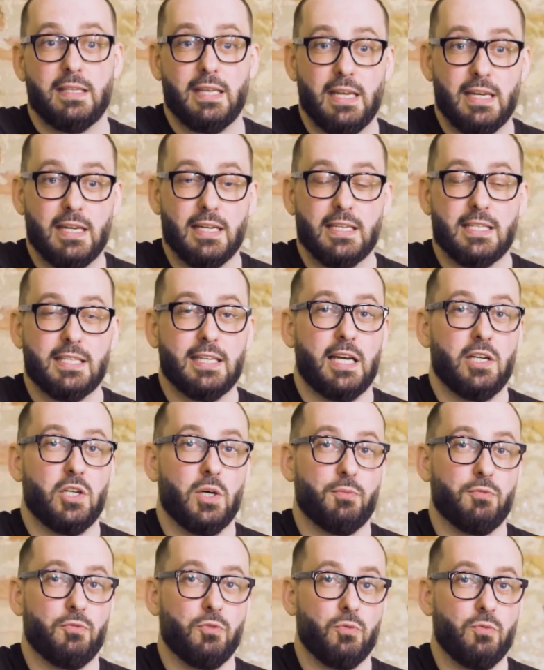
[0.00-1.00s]
they can sign
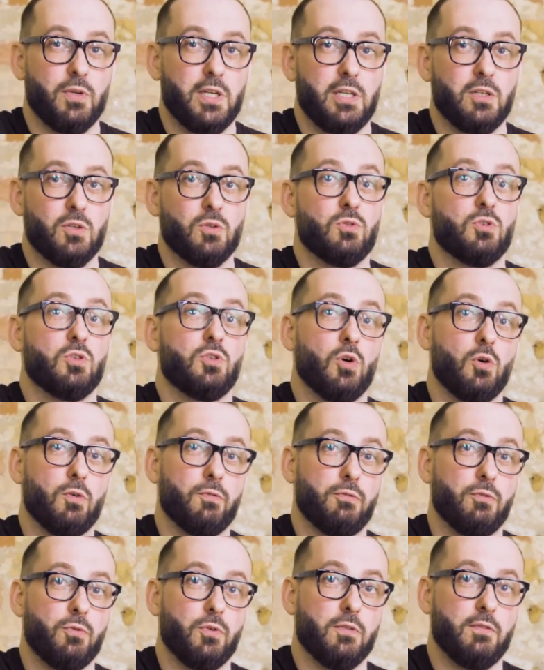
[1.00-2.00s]
up through Wedio, go
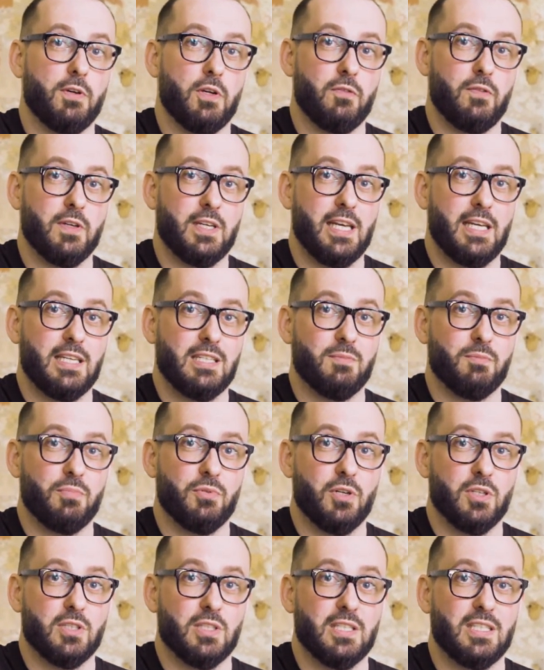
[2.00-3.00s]
through the verification
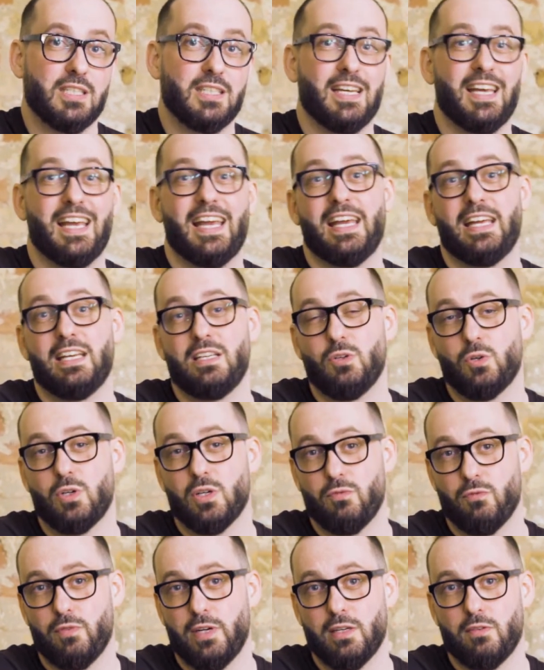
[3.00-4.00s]
process, and you
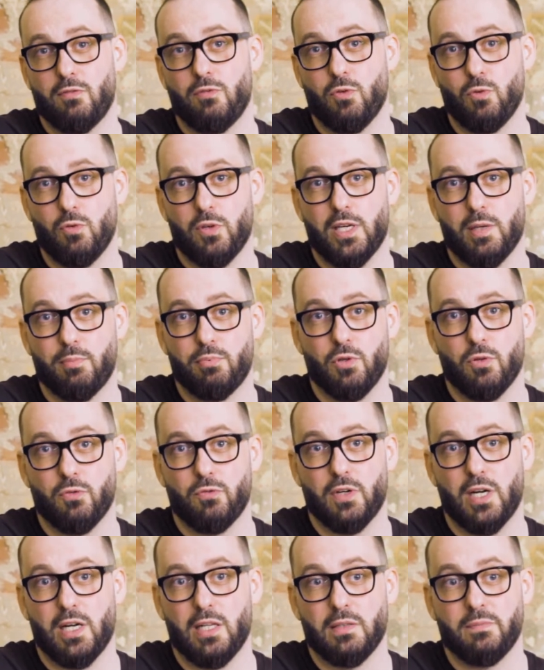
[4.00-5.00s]
can rent through their
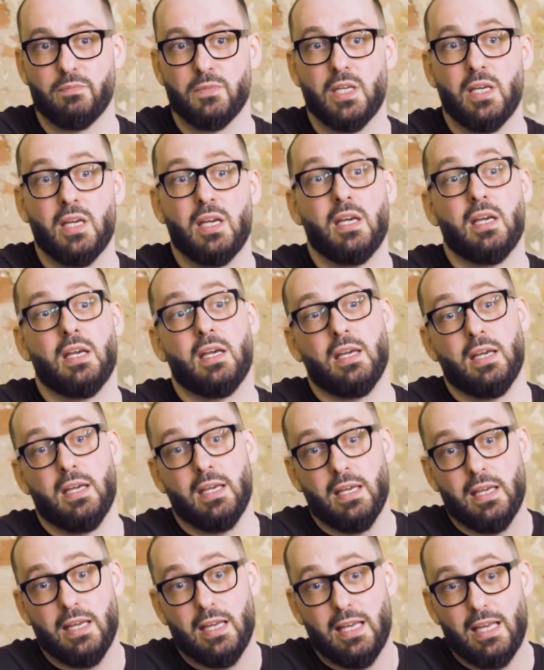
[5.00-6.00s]
profile.
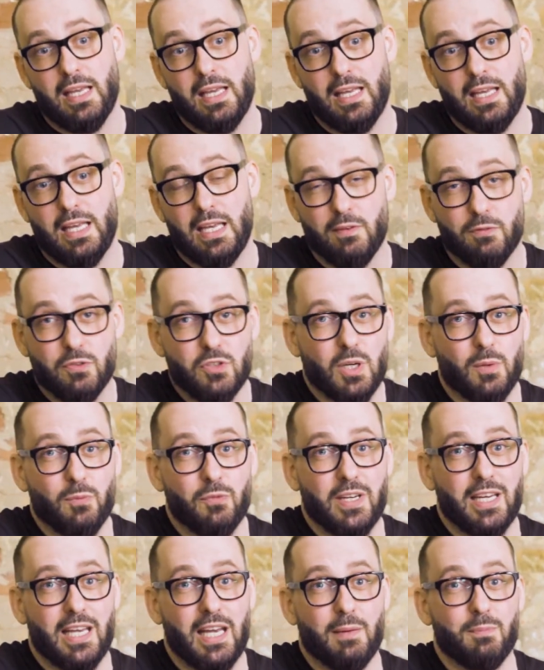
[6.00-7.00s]
If
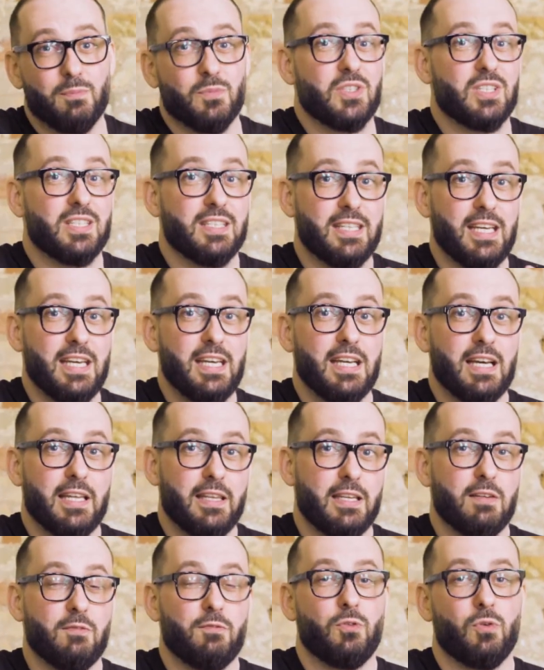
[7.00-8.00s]
something happens, they are
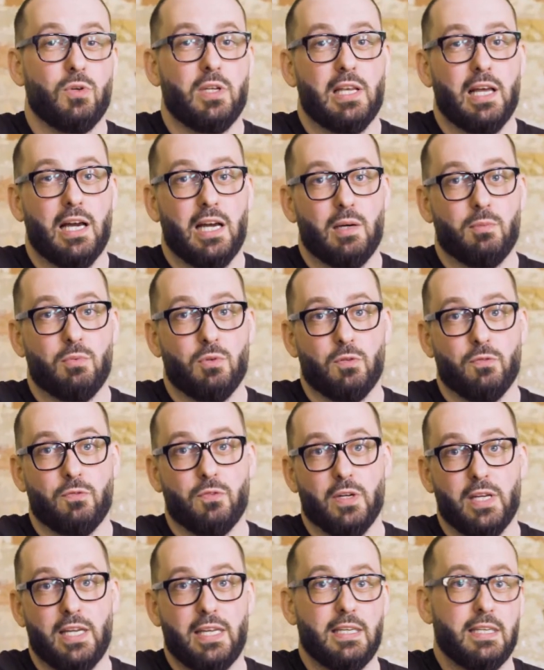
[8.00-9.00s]
then fully liable
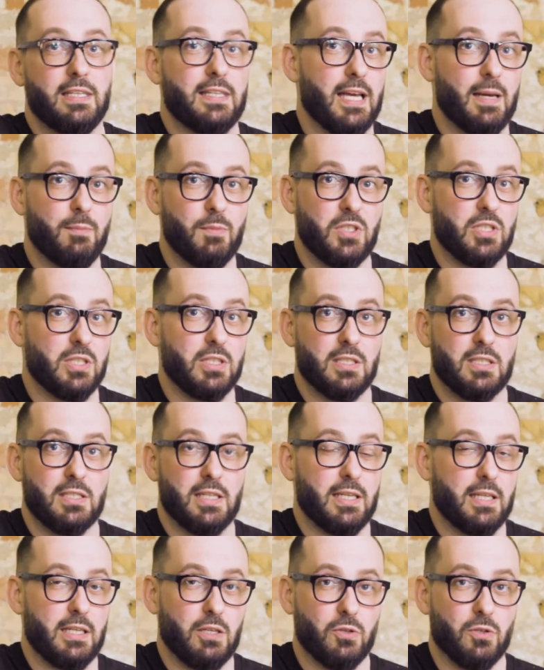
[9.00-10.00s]
for any damages
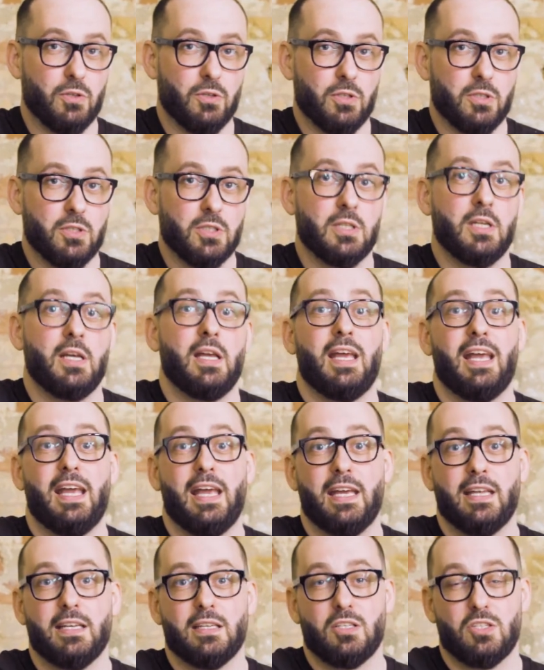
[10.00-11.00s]
that incurs.
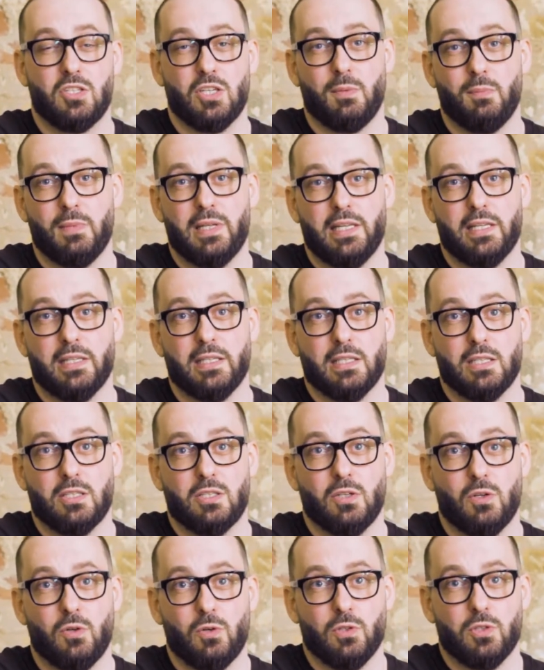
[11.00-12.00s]
And some
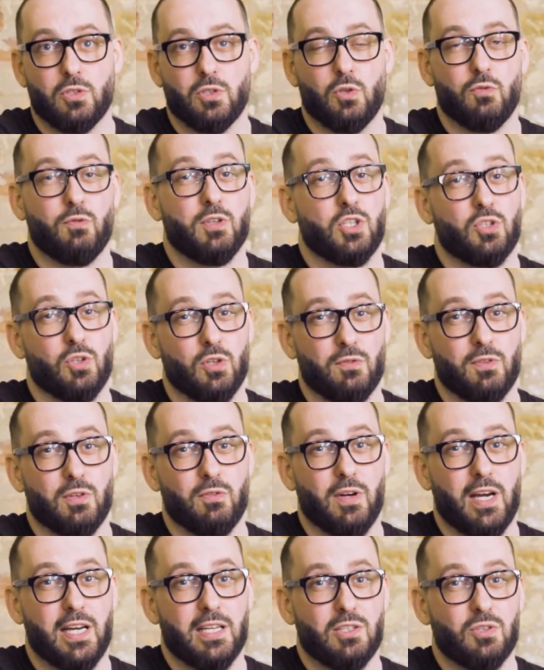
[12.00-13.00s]
lenders also reserve the
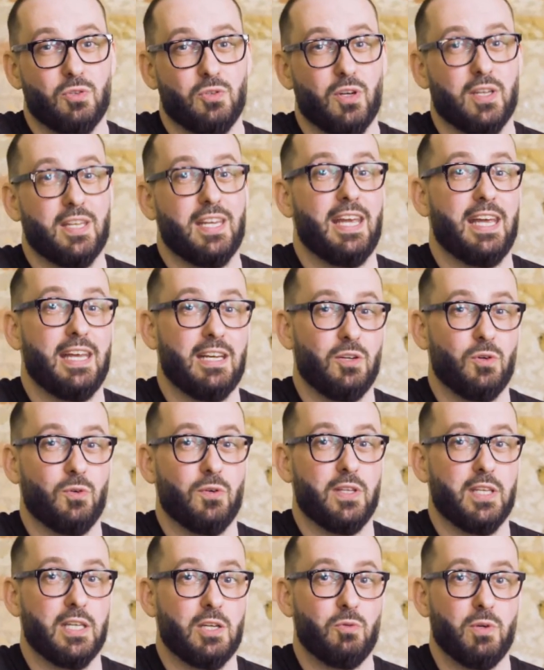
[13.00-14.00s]
right to not hand
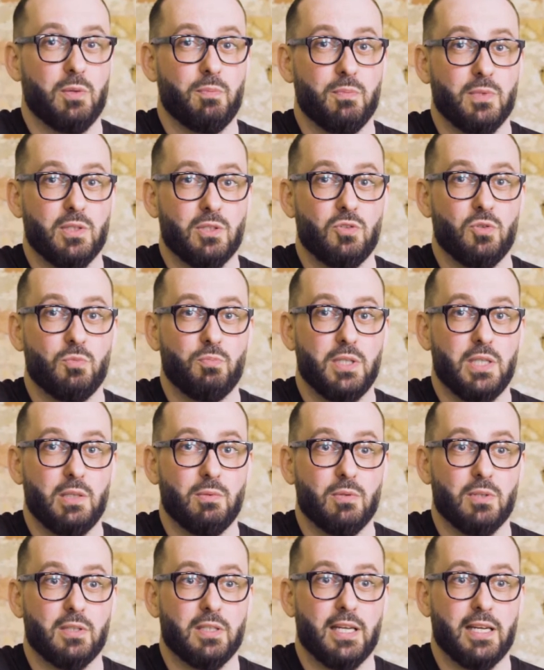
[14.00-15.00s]
over the equipment to
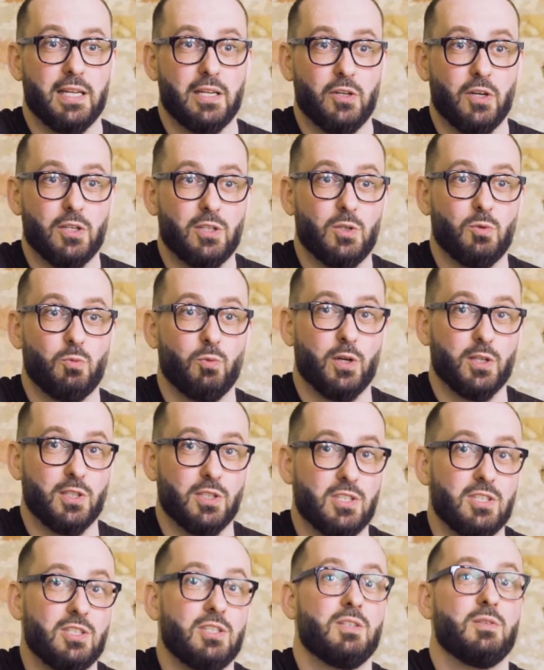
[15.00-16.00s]
people that are not the
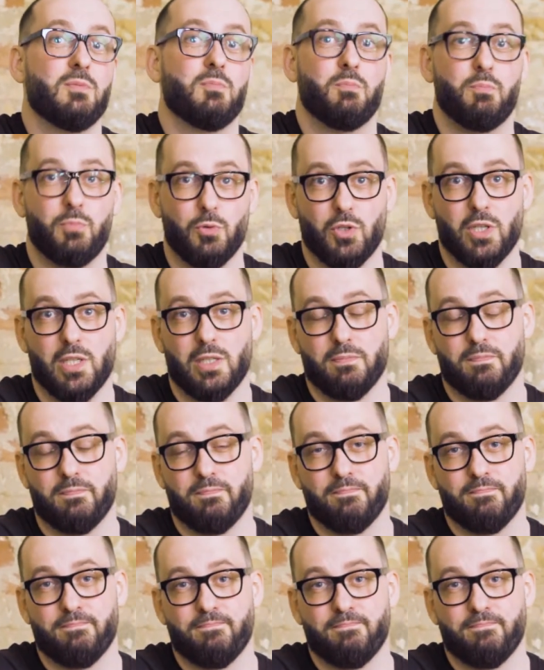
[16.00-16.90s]
ones booking.